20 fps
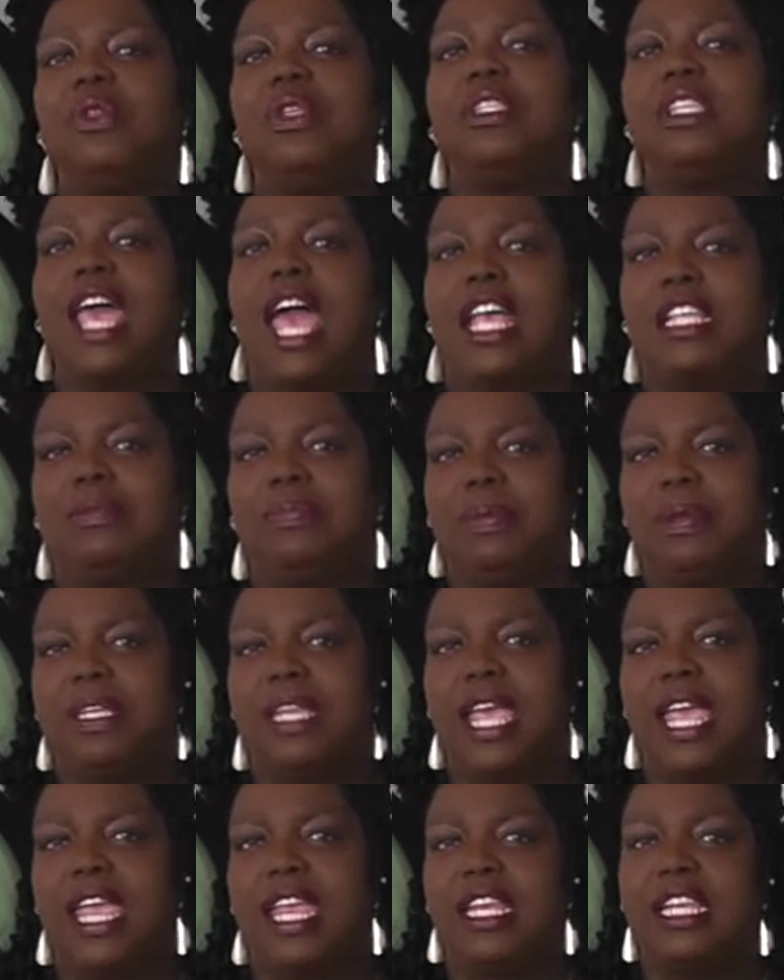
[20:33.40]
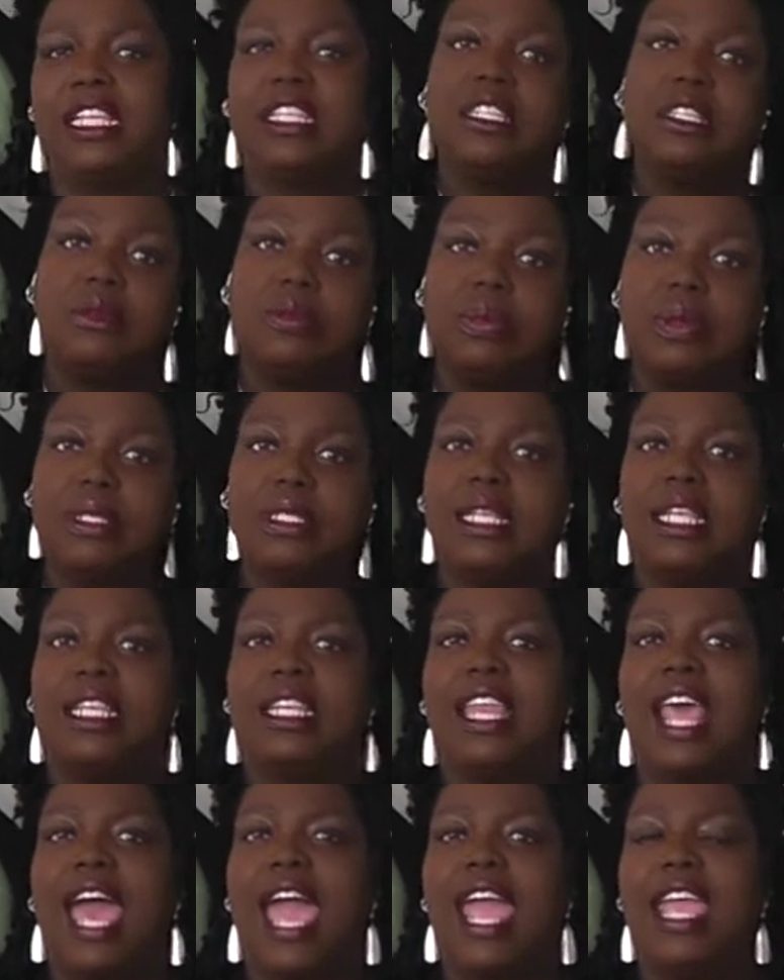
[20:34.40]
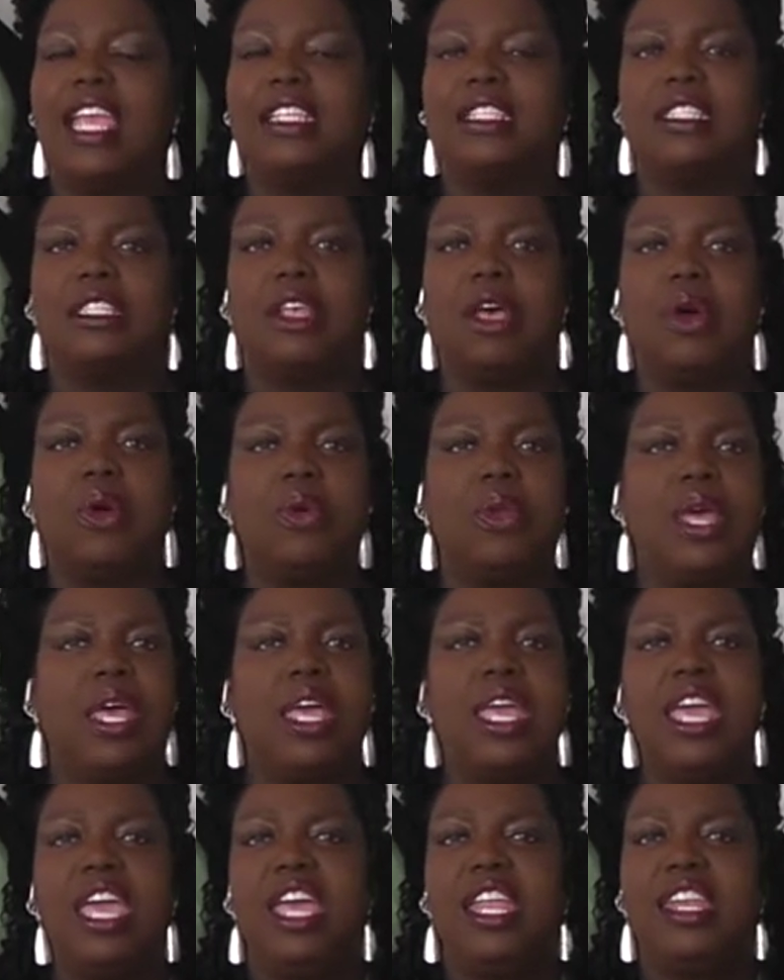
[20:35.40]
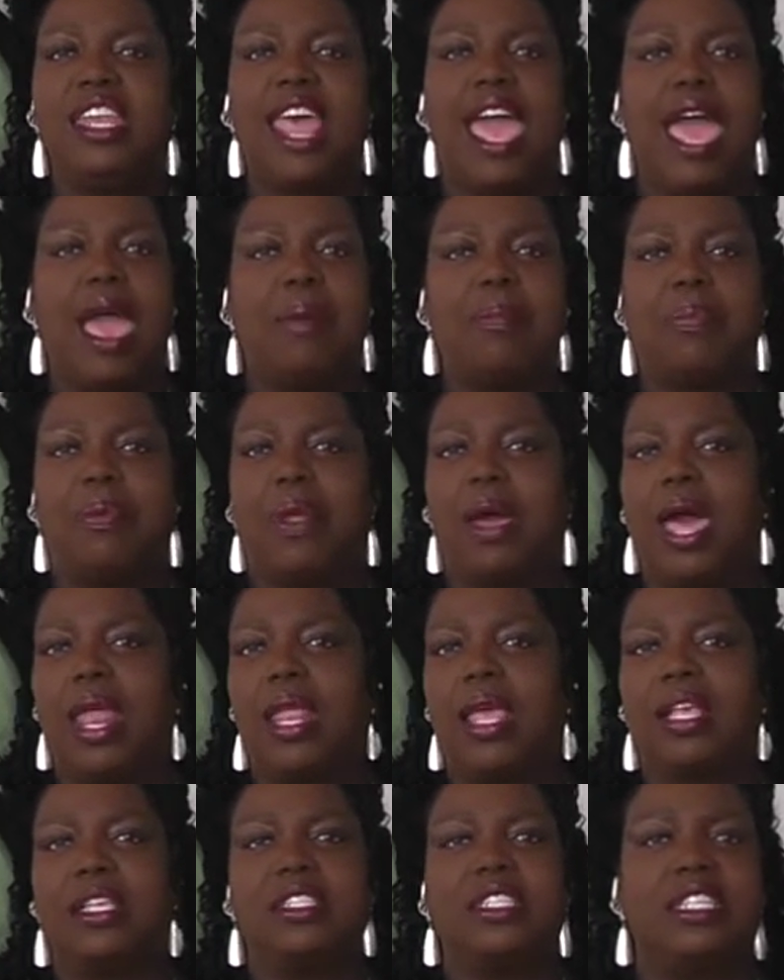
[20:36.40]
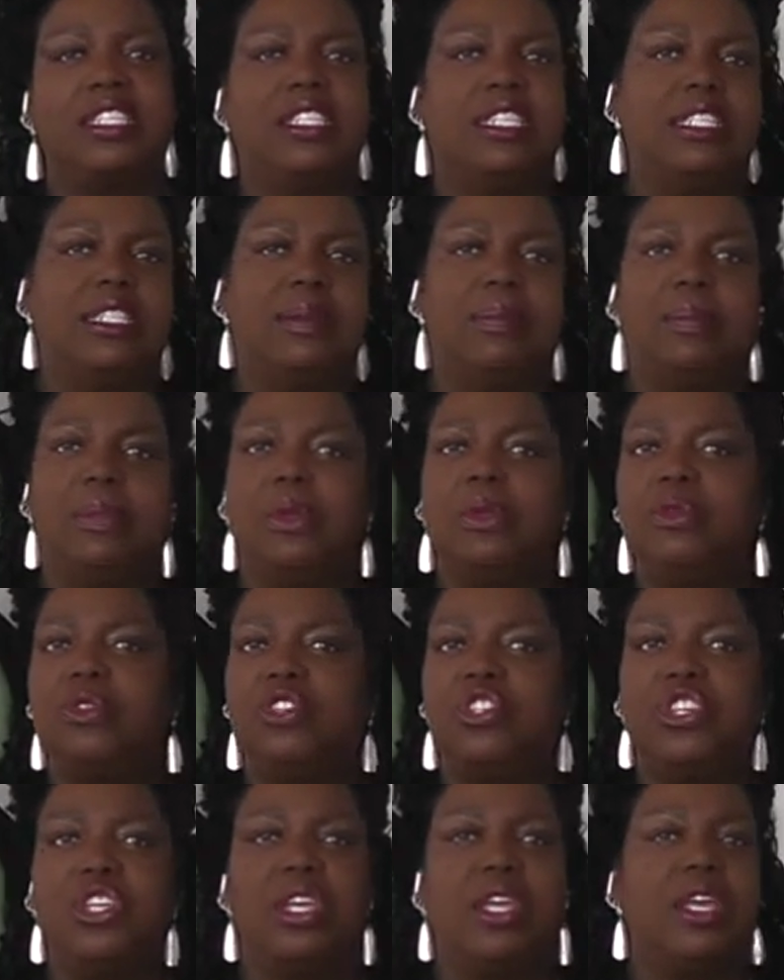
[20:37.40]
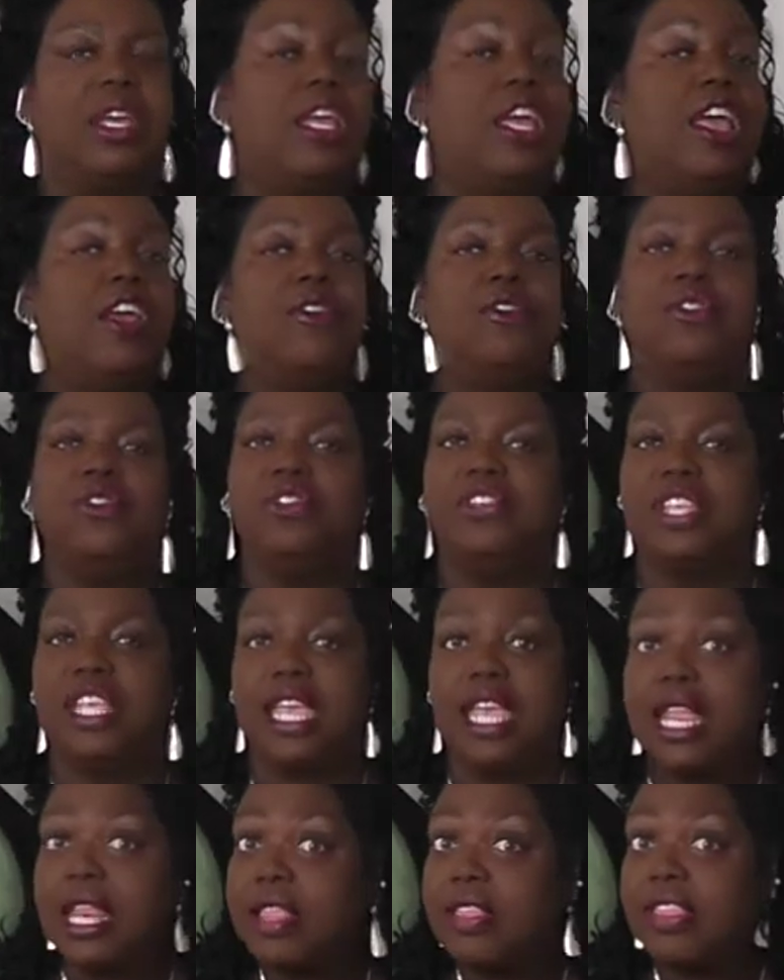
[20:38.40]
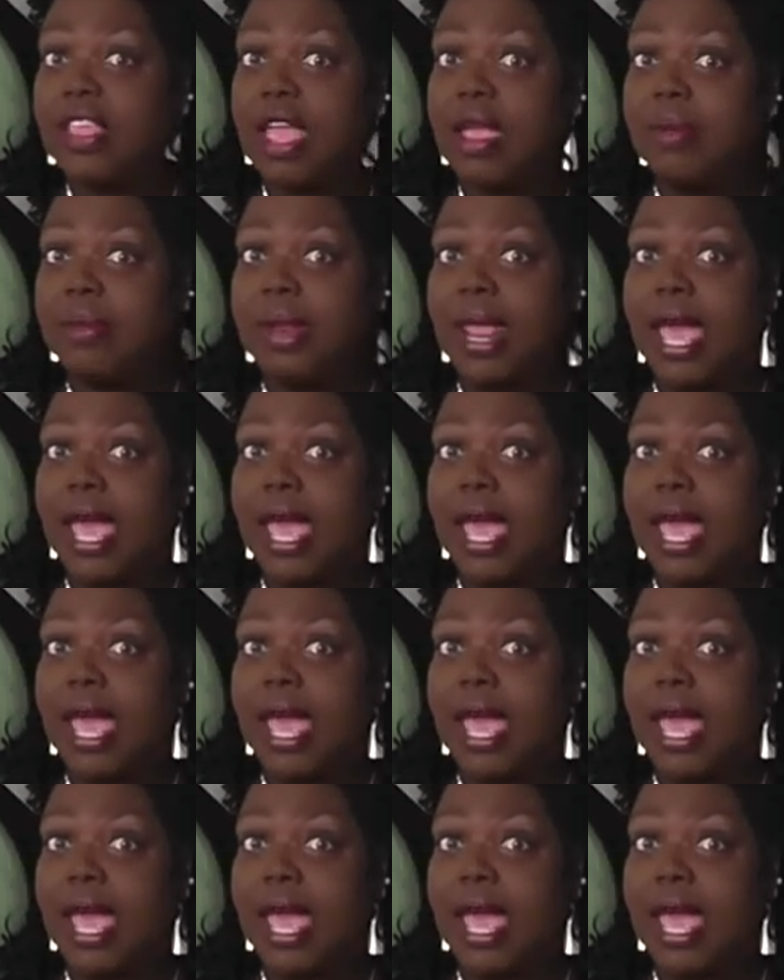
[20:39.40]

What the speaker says: is aspartame. This is what's in diet soda, diet products. This is the blue sugar. If you see anything with